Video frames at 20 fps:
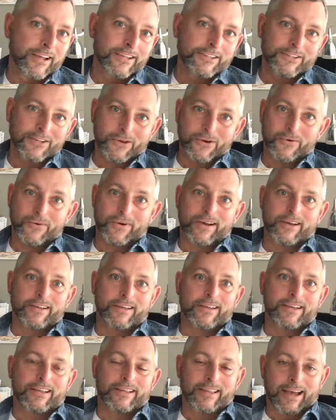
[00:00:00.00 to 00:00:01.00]
So
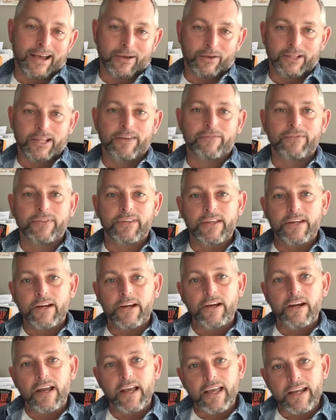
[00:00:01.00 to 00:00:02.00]
I left
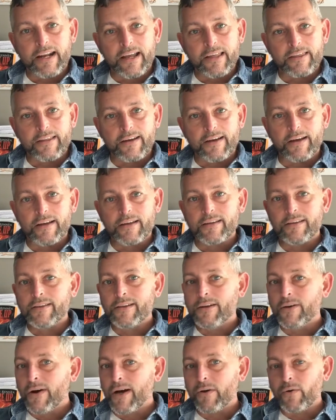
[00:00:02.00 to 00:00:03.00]
there and I thought,
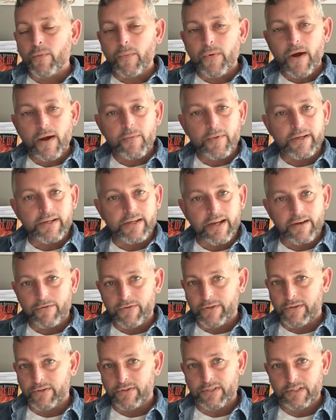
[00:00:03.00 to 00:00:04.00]
I will probably
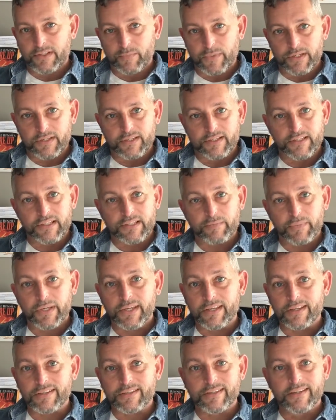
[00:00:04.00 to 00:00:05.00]
never do this business
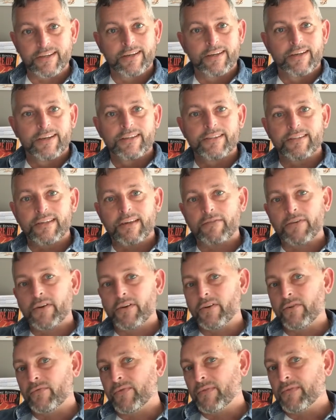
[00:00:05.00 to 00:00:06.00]
because
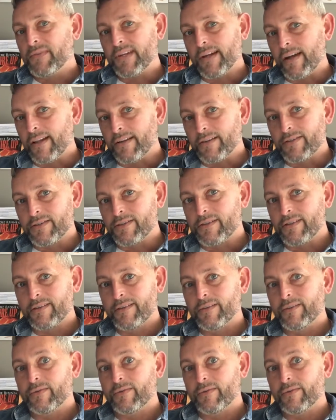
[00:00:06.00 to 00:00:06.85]
$750,